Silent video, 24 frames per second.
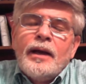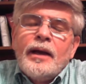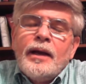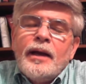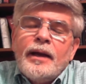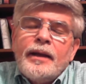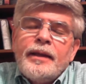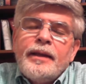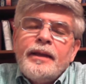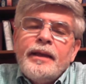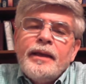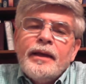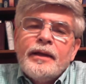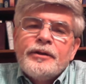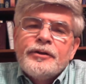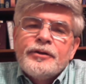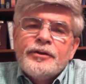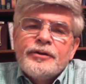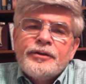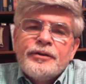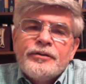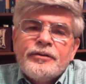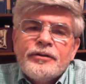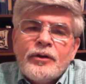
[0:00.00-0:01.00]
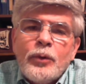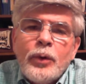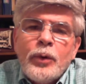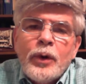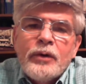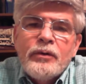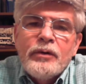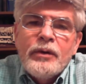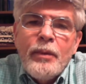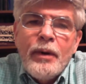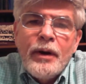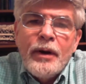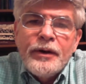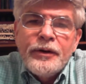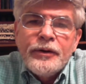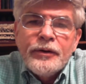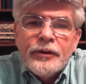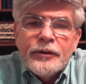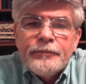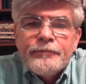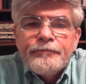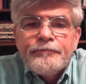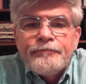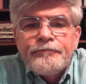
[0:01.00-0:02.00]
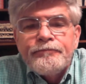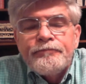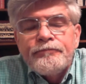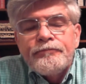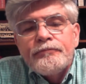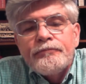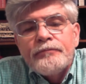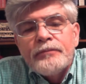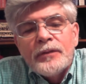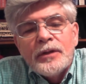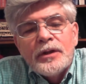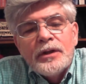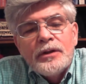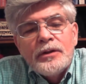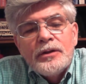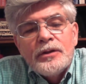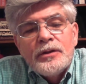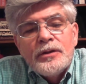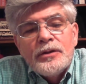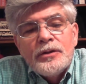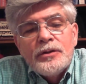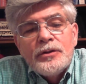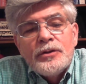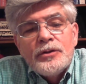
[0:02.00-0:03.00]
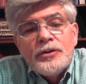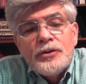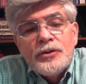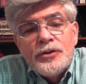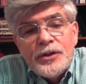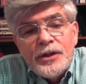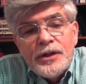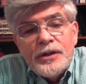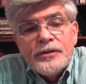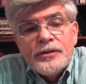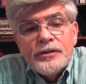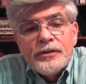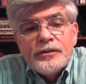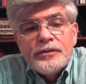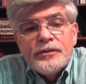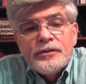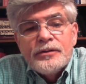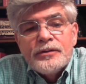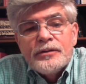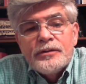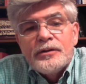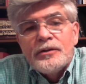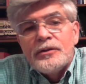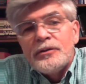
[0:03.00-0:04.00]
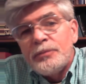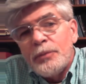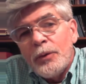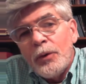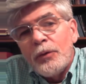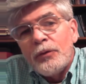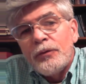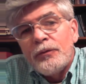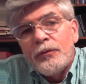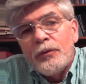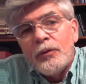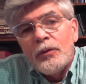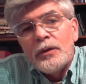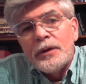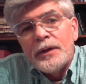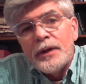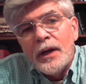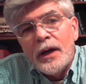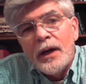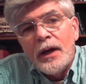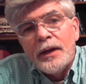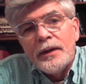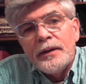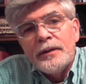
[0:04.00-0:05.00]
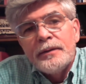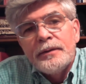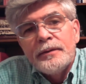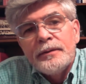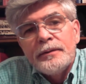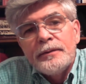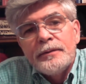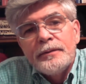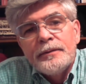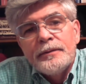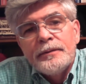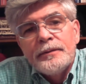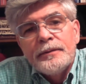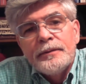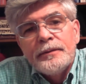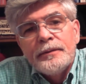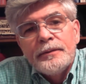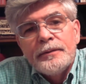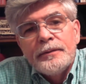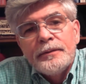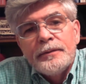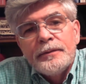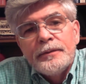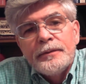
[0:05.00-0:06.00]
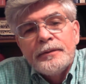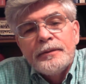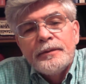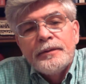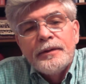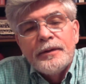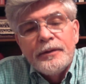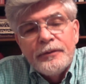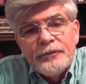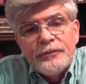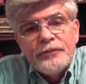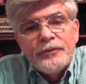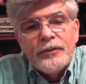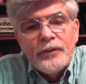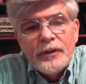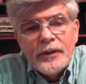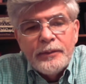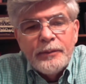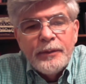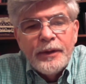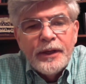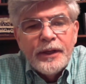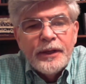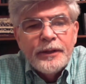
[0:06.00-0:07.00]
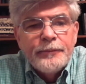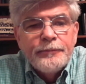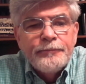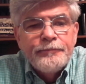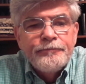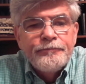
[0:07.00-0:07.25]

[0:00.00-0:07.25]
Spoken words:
Again, just as a quick reminder, Jesus is both fully God and fully man.